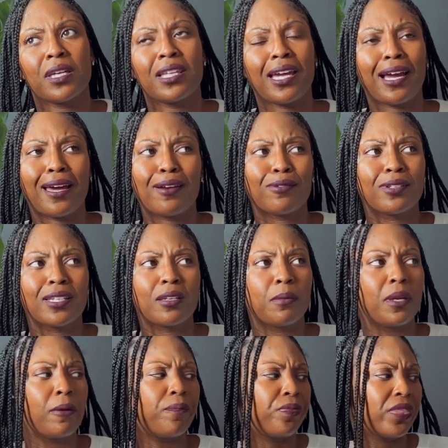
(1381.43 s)
like I don't need to
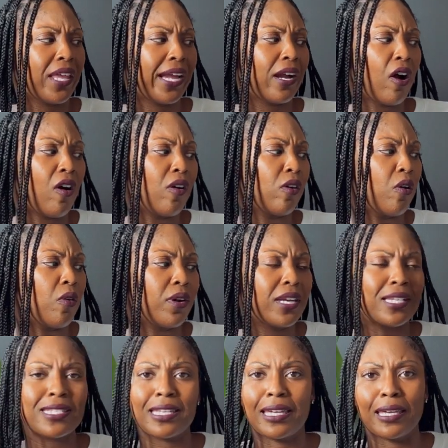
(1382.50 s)
be like all going
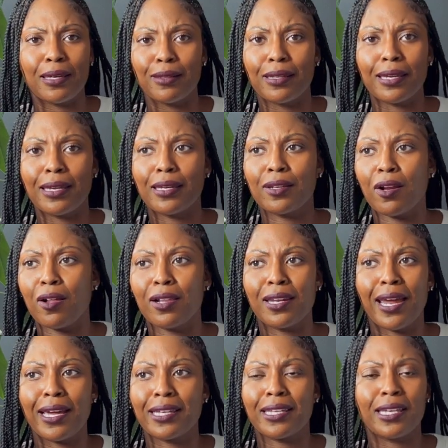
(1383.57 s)
into healing and all of
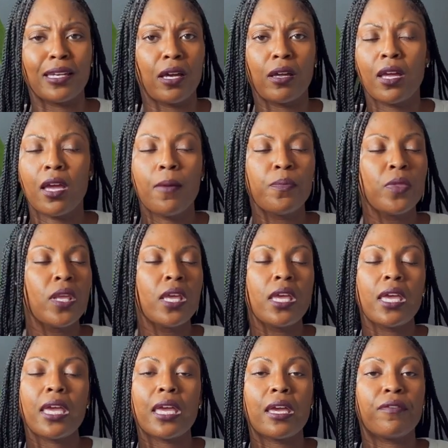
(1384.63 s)
that and getting out.
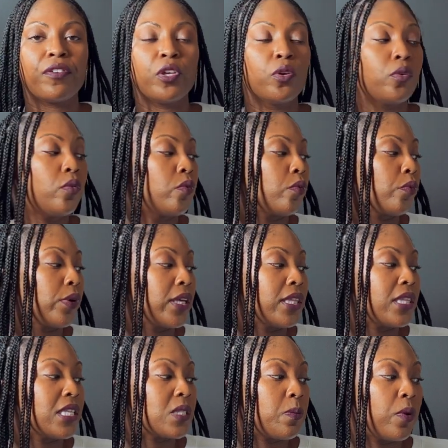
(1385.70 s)
If you read
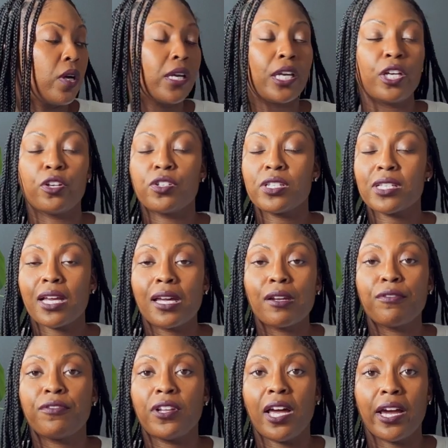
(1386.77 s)
this book and you're just kind of
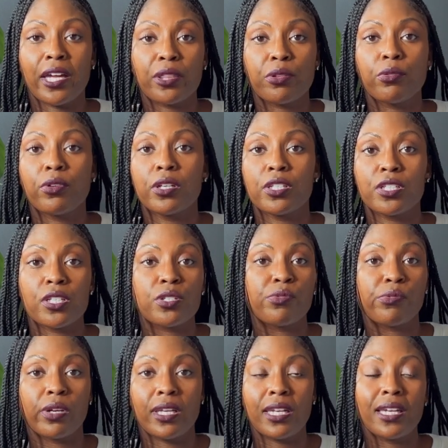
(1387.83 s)
flying through it and just
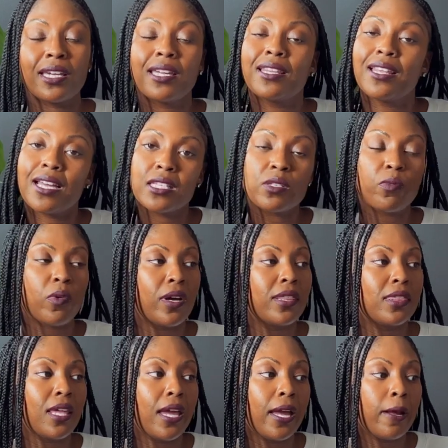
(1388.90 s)
reading it, that's one
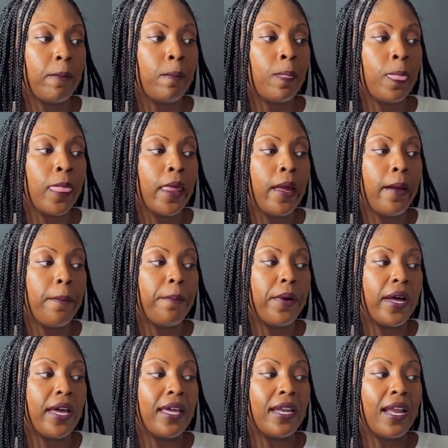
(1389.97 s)
thing.
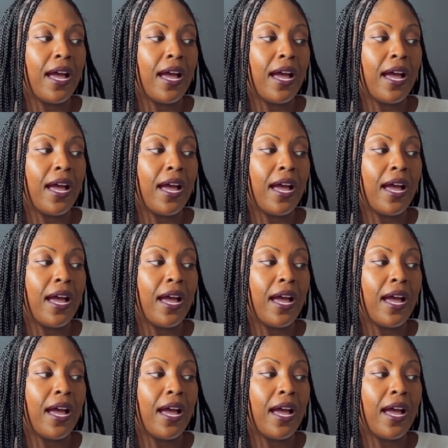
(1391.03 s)
But